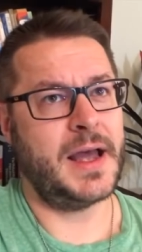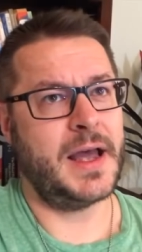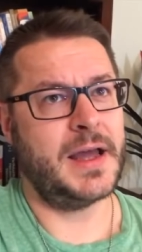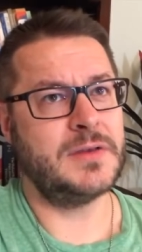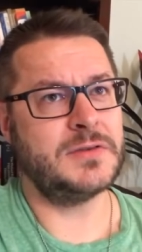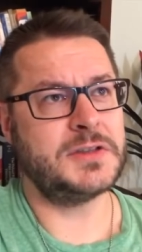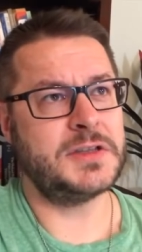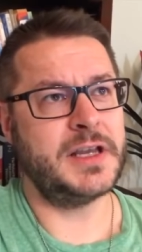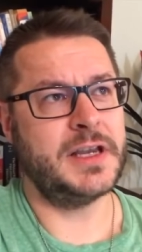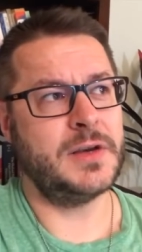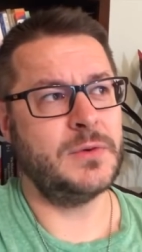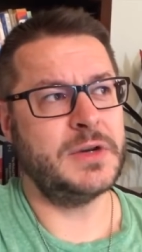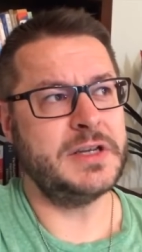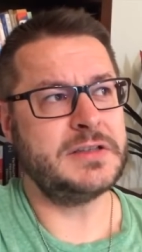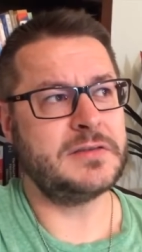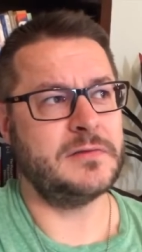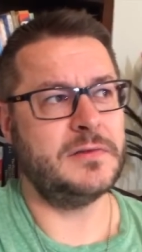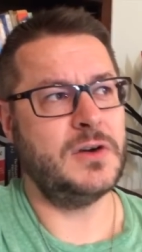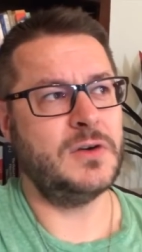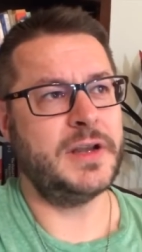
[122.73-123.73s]
don't see any
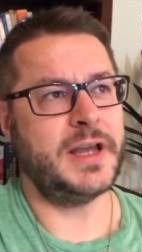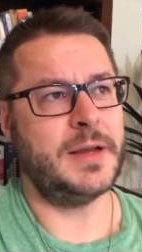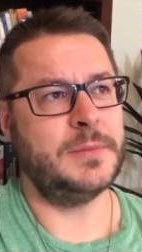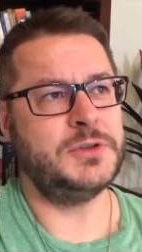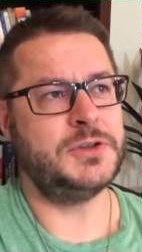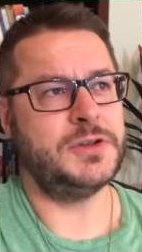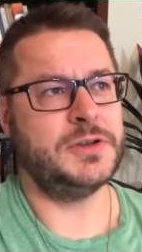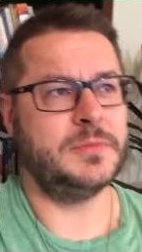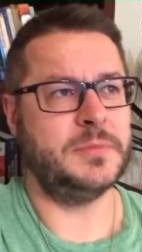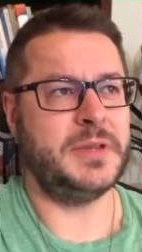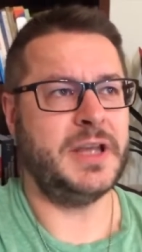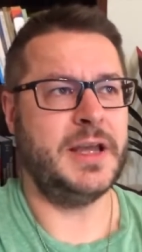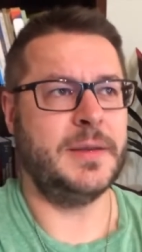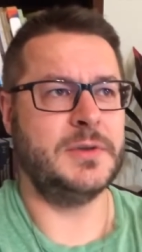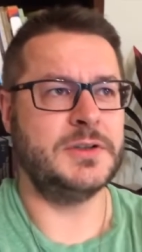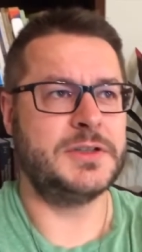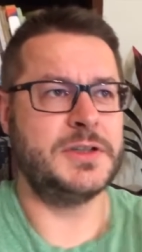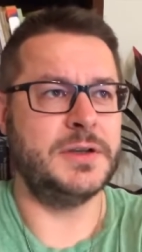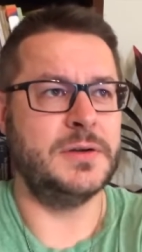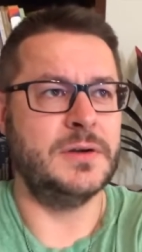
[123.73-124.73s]
reason Vocab shouldn't be
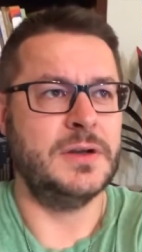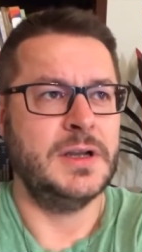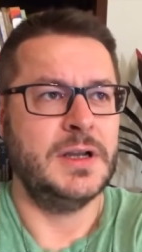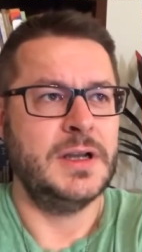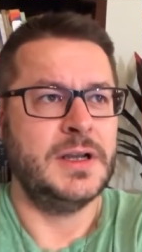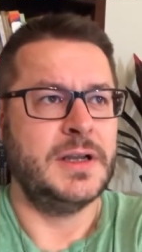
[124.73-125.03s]
able to